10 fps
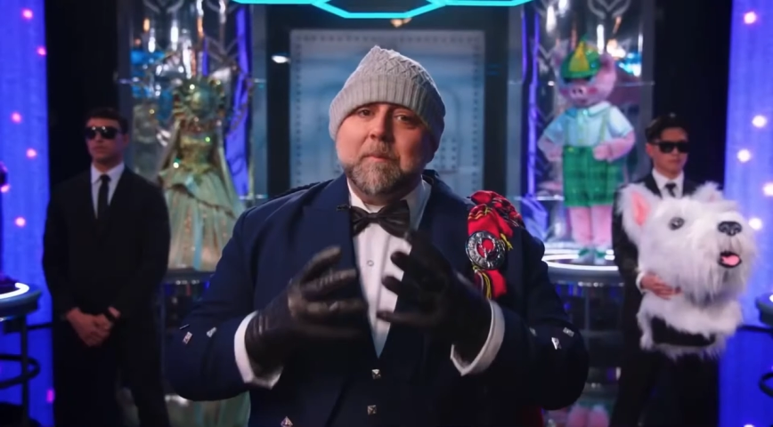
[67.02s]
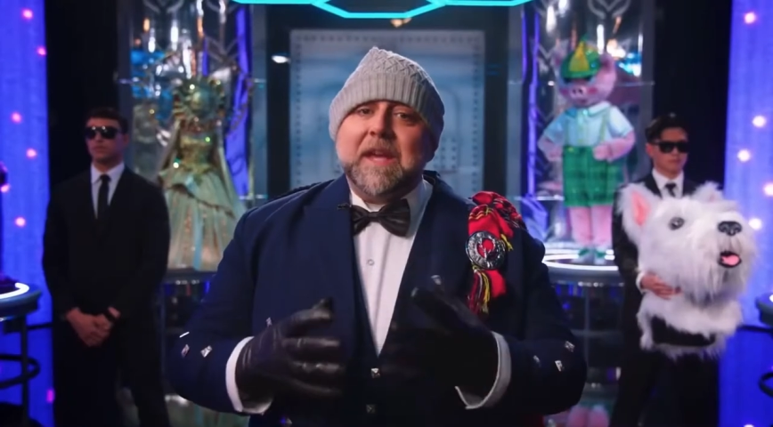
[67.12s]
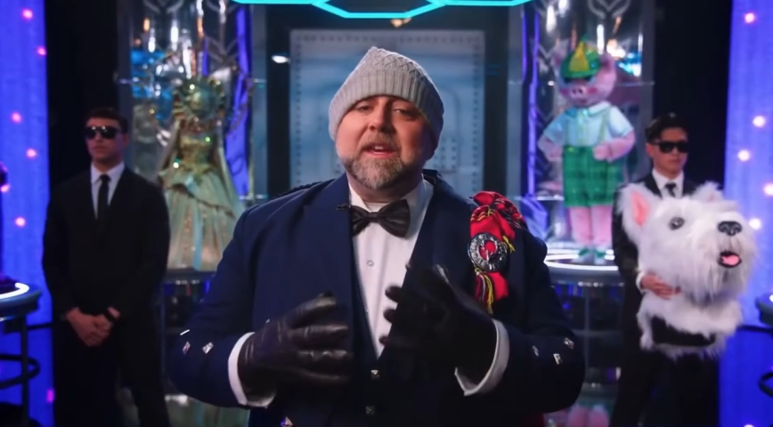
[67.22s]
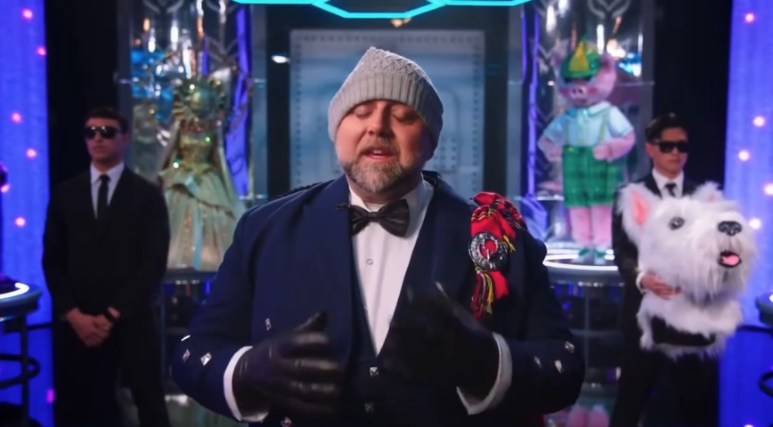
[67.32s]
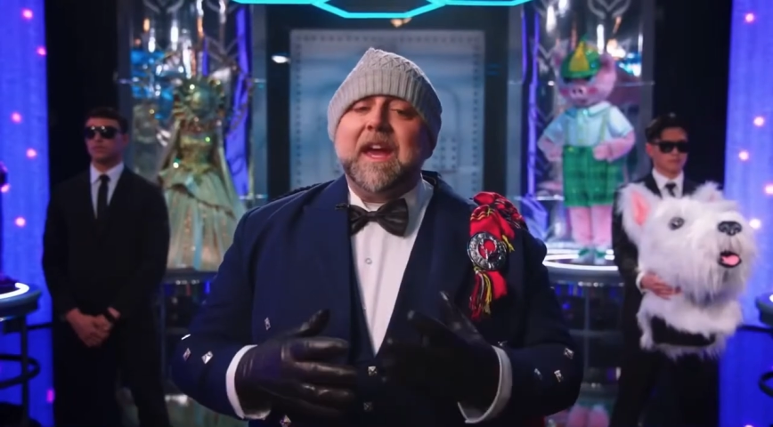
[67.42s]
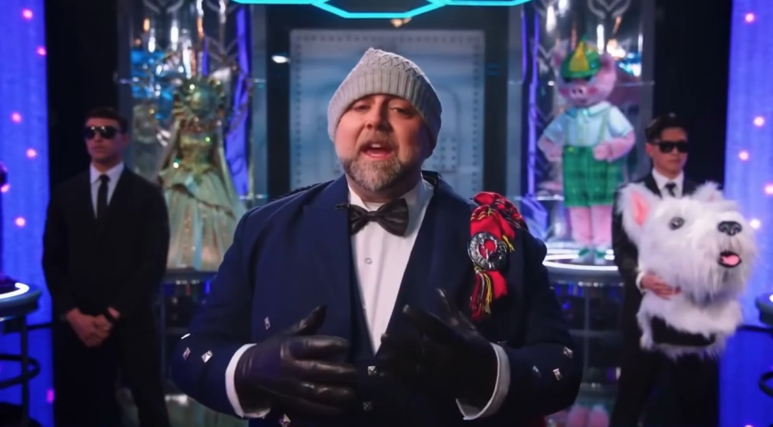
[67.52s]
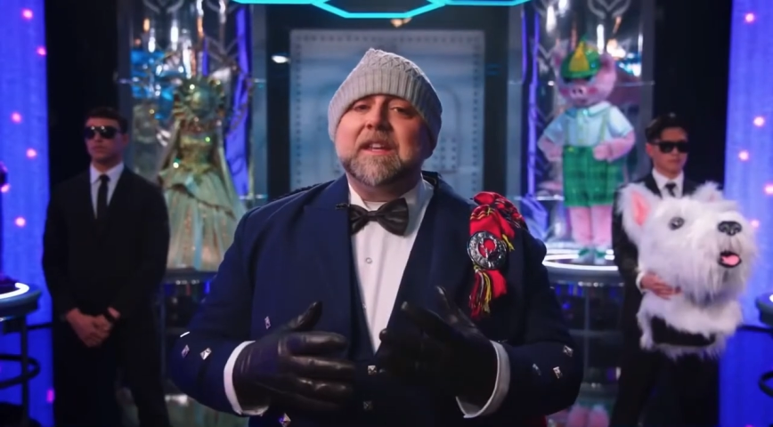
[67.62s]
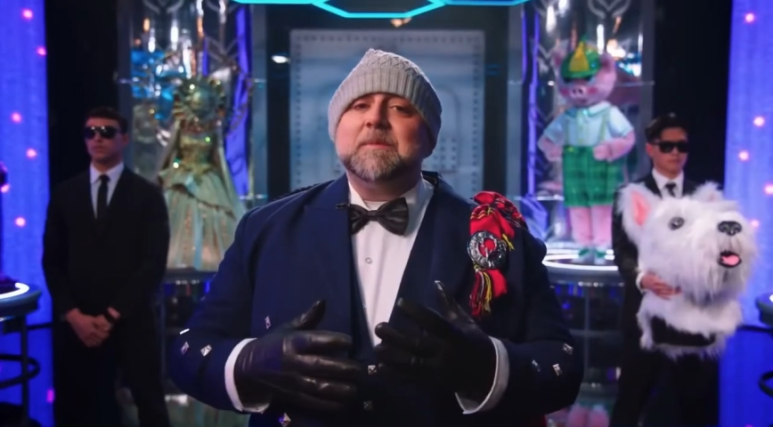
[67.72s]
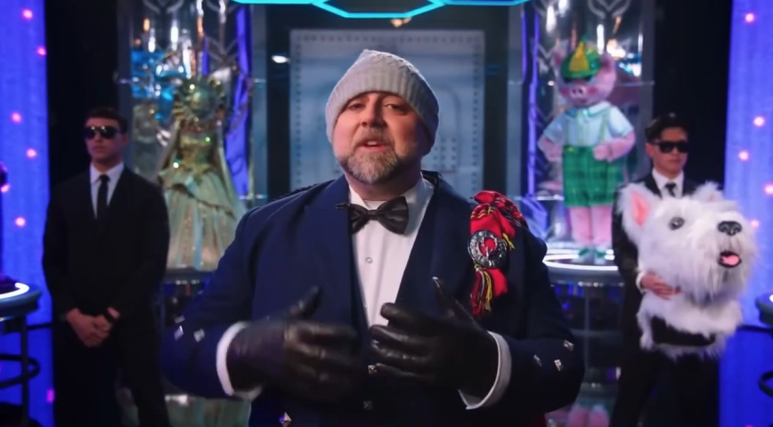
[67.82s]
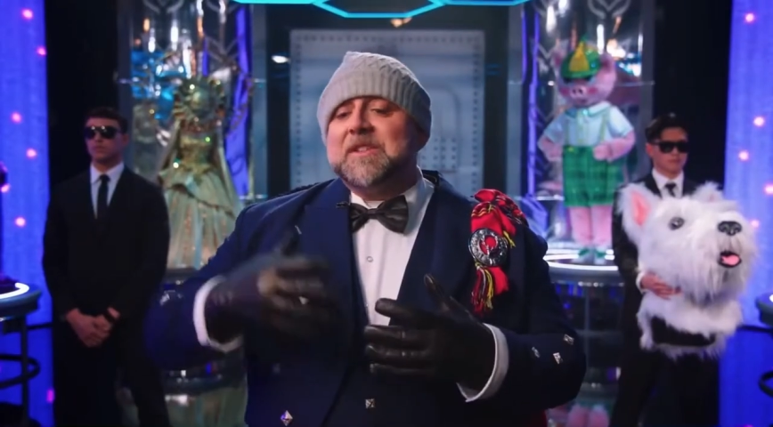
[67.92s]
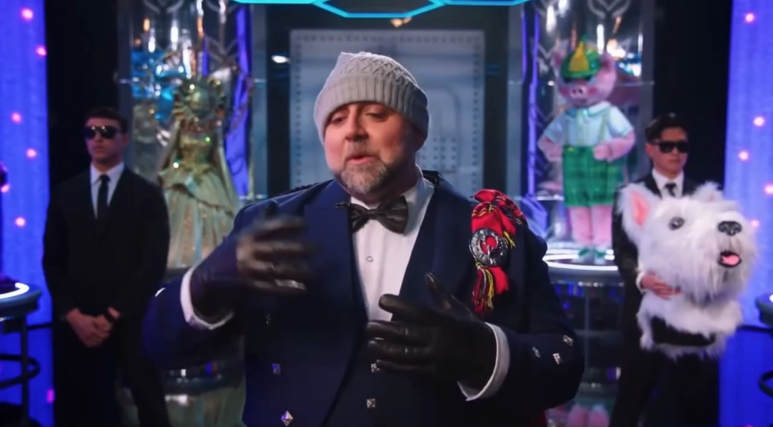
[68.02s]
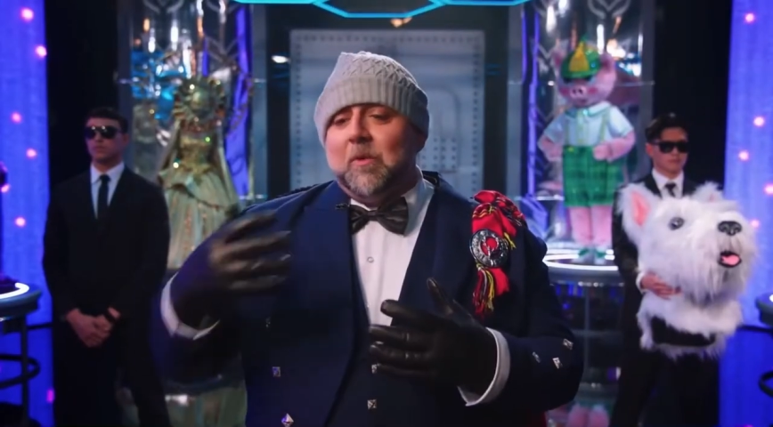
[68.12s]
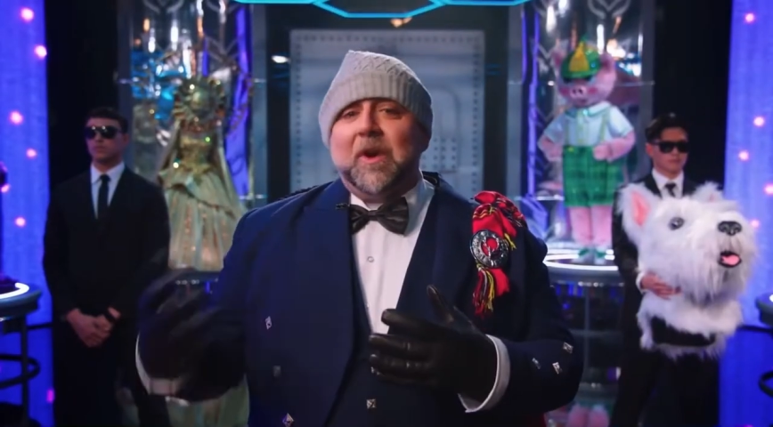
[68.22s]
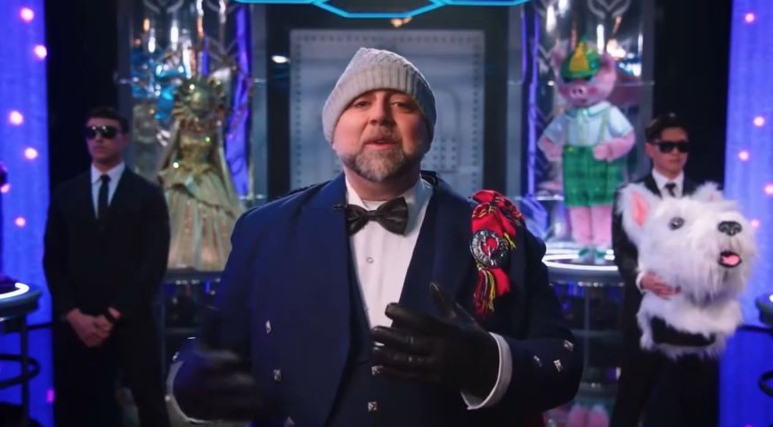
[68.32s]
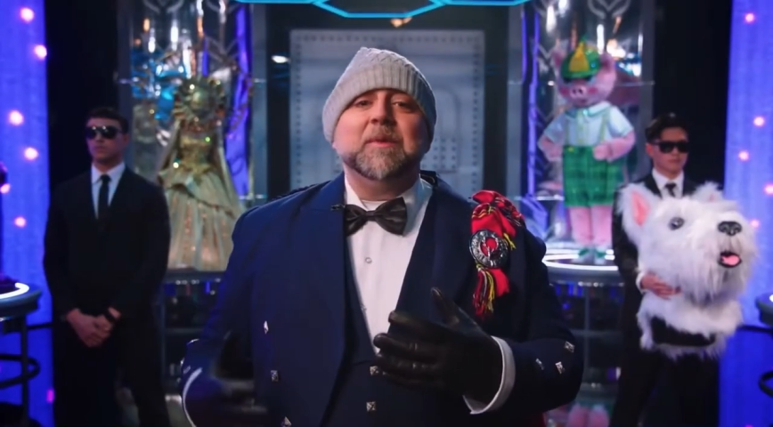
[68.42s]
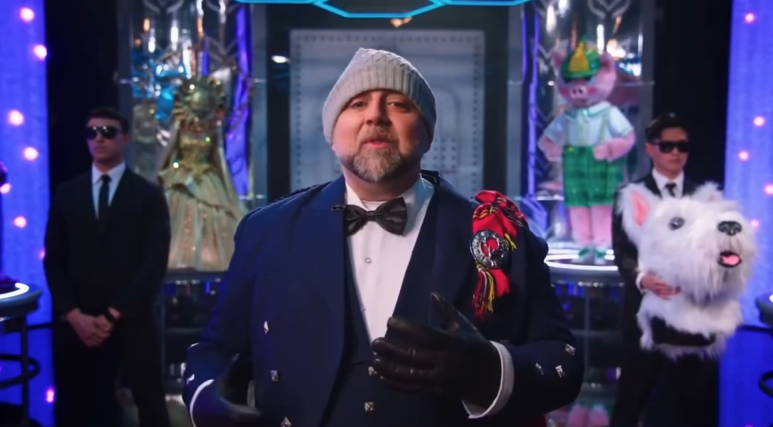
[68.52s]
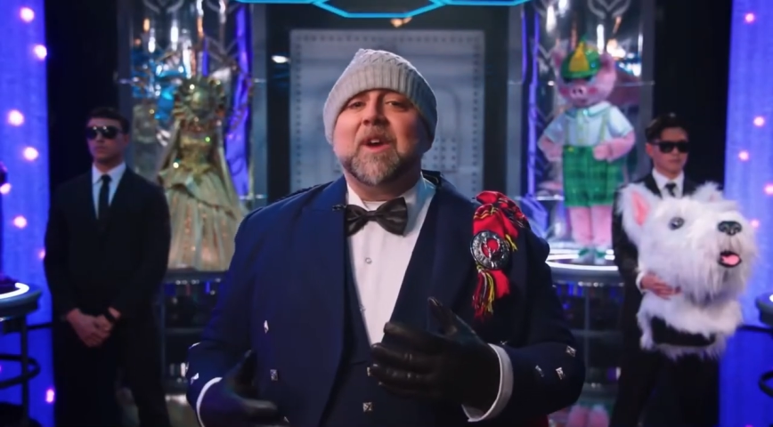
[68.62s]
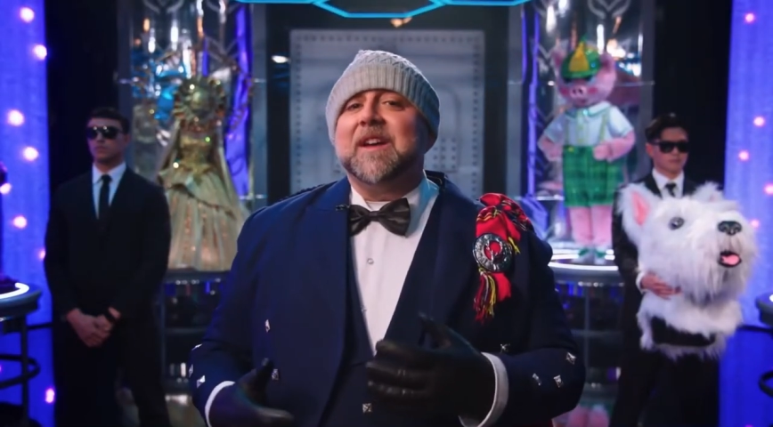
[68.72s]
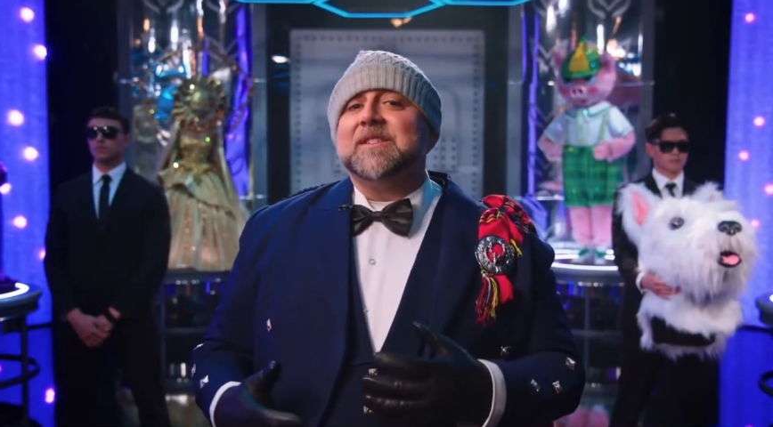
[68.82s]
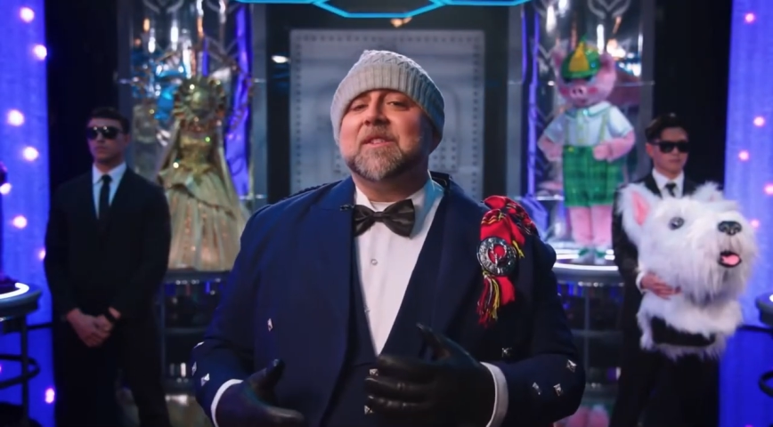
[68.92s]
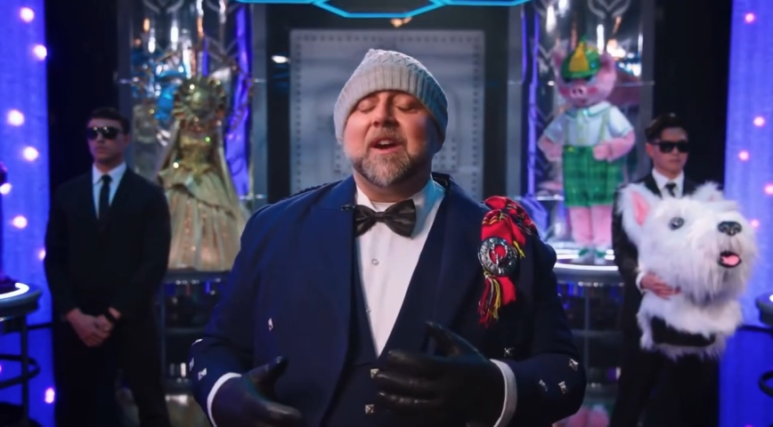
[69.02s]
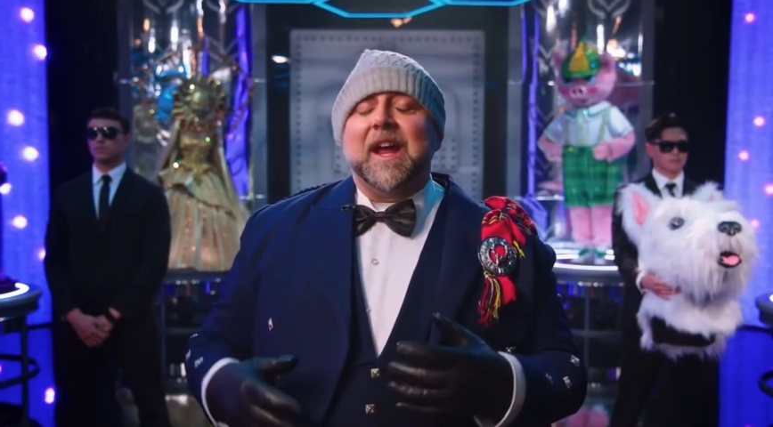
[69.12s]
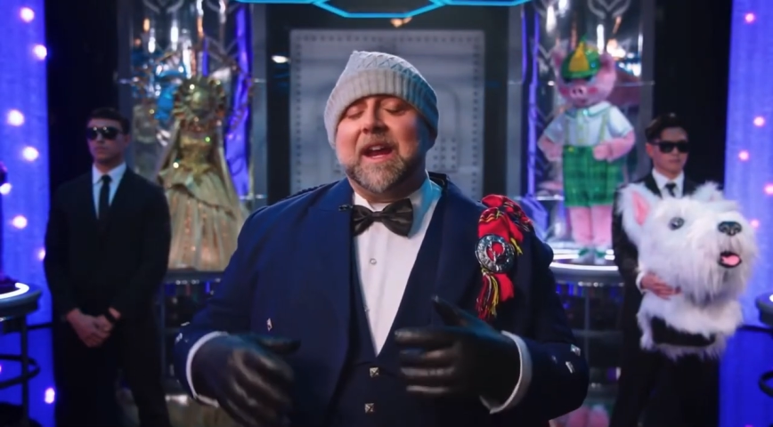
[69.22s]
making cakes because I wanted to be a rock star,